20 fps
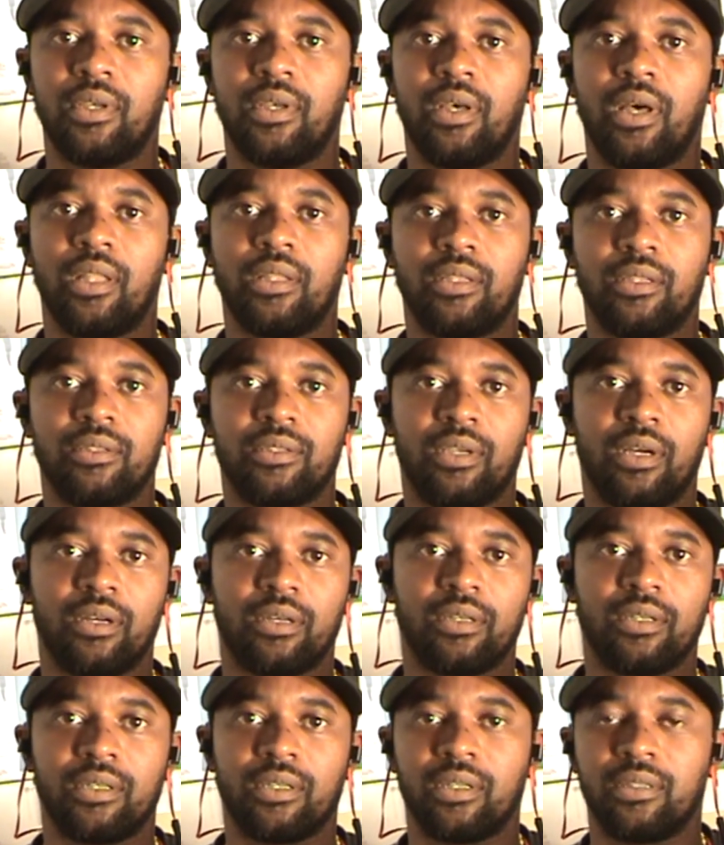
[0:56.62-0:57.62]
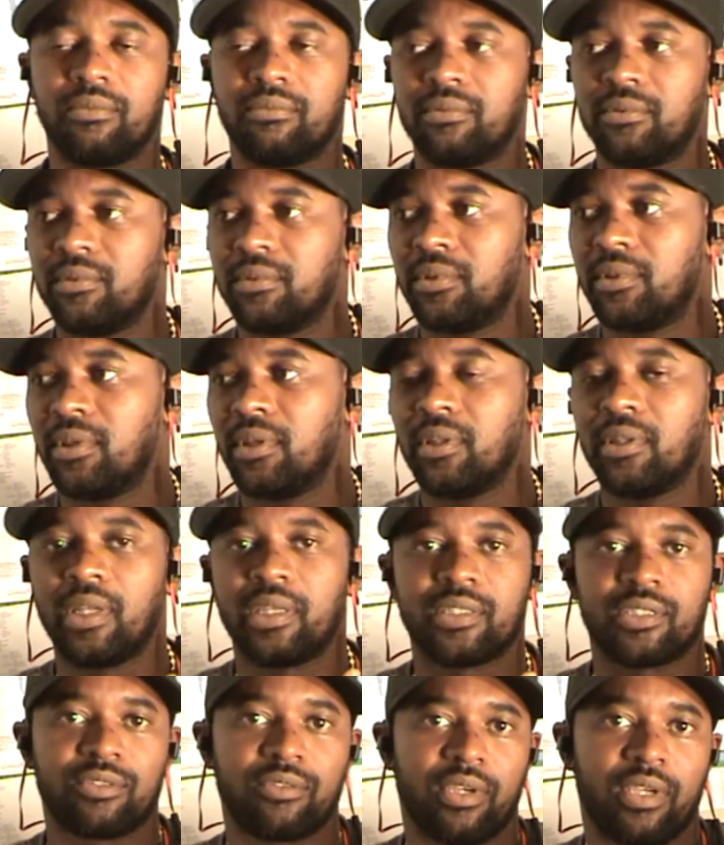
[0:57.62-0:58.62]
a little younger and a little
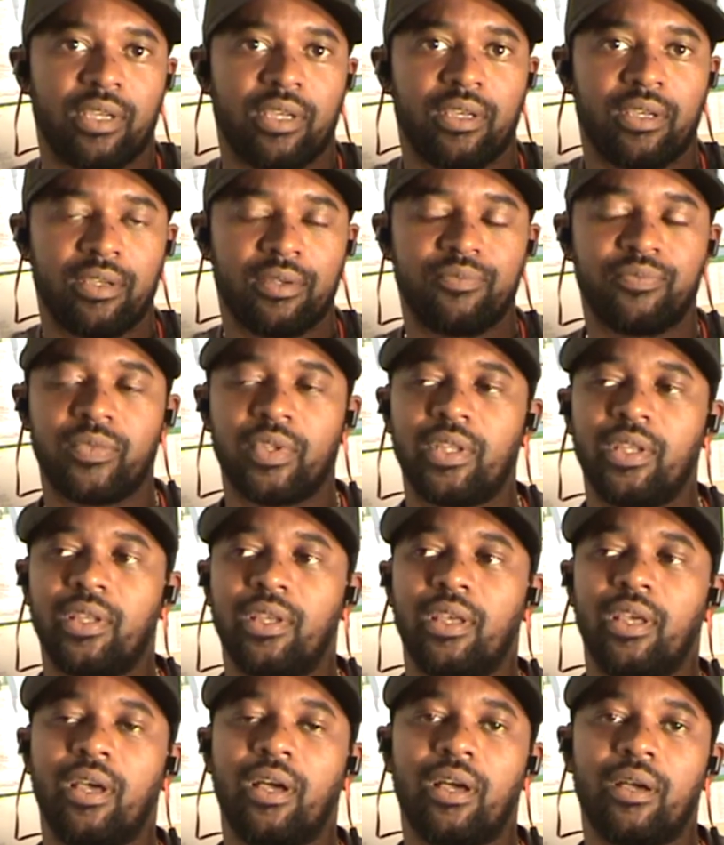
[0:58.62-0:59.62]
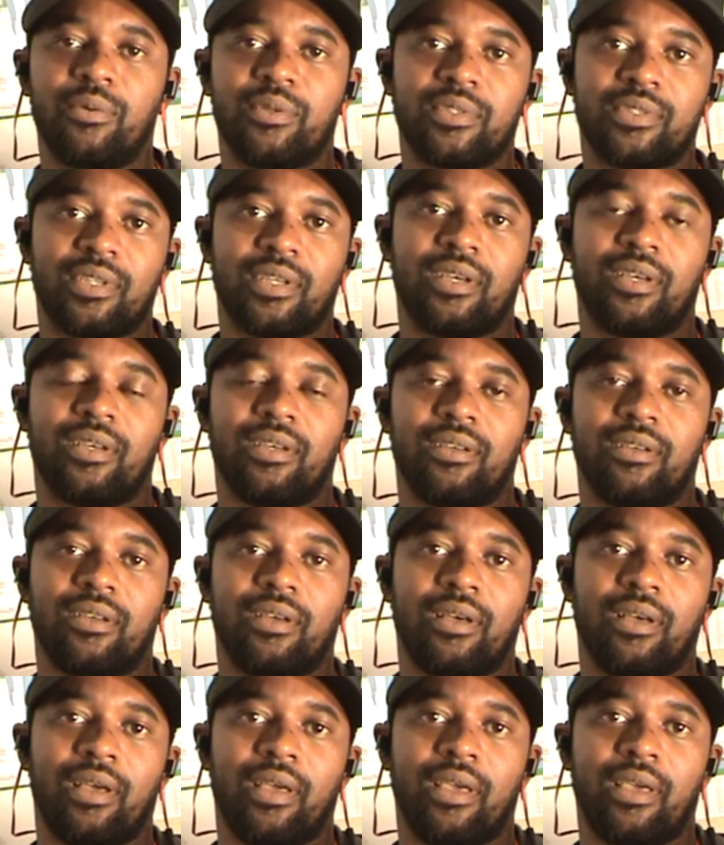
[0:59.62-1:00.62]
less gray hair. It was a
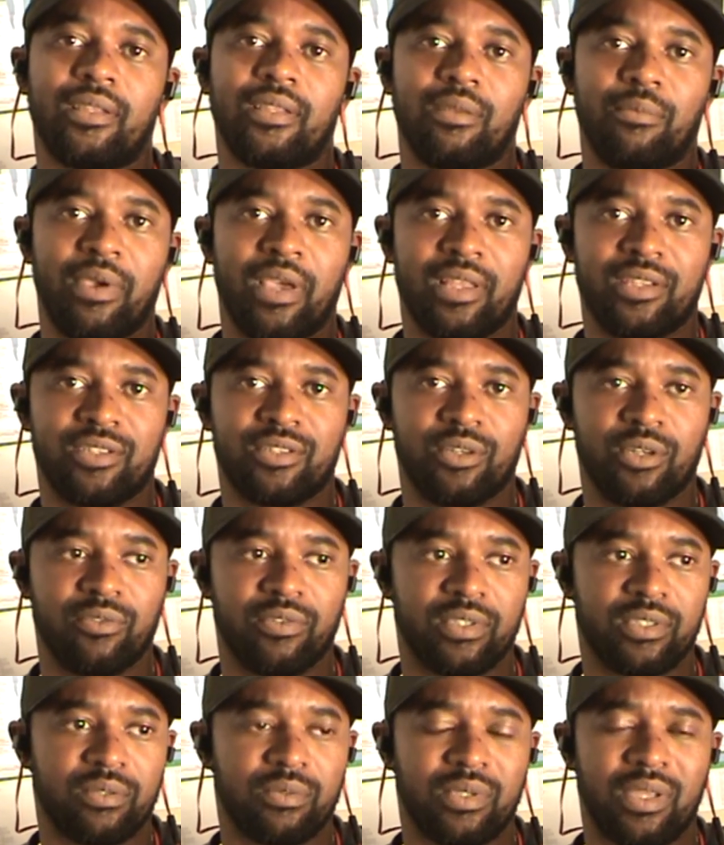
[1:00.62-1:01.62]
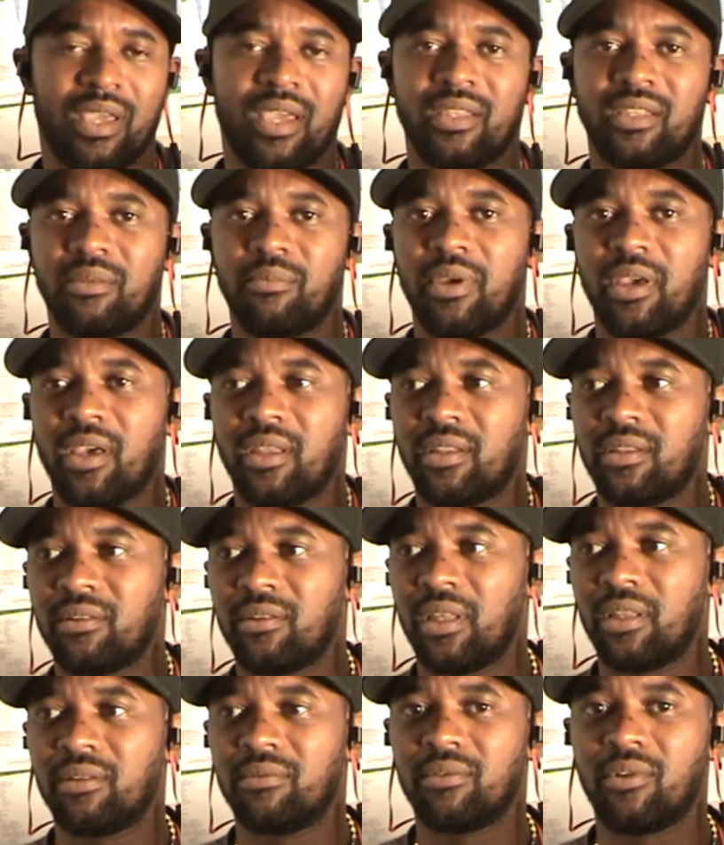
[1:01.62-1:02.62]
handyman service. It was a handyman
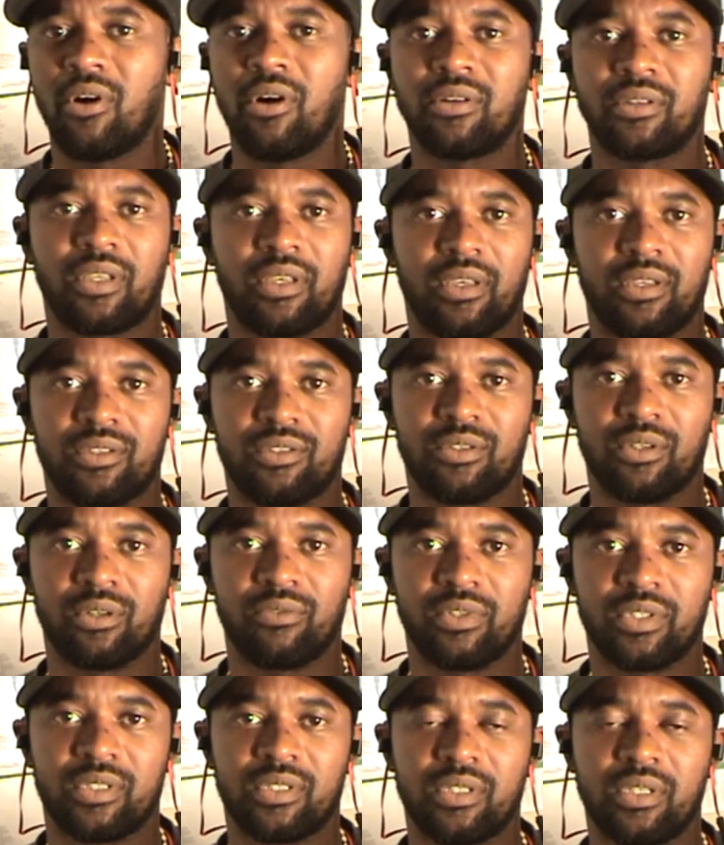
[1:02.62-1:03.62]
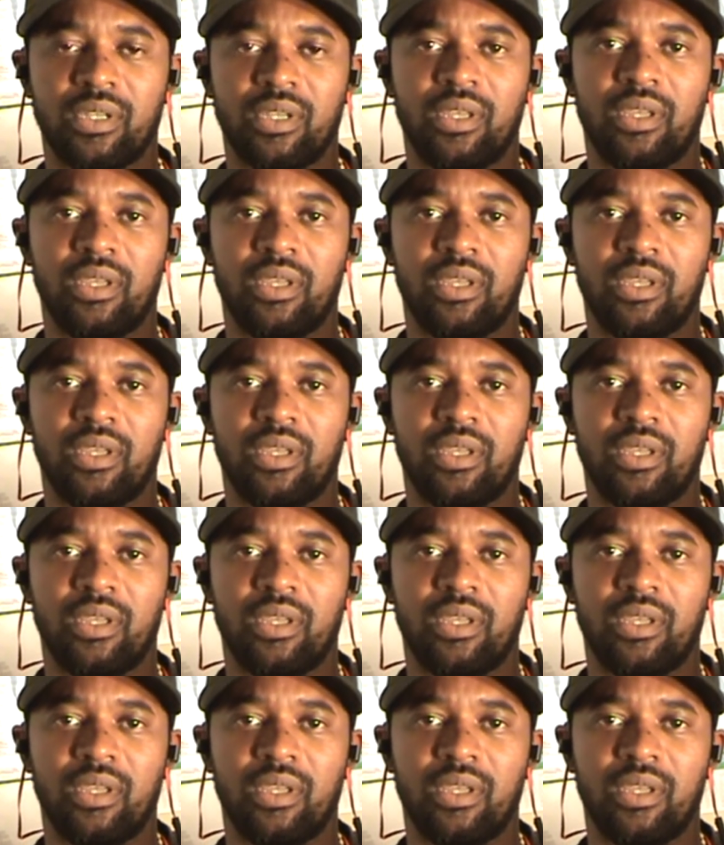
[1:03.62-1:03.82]
and lawn care service.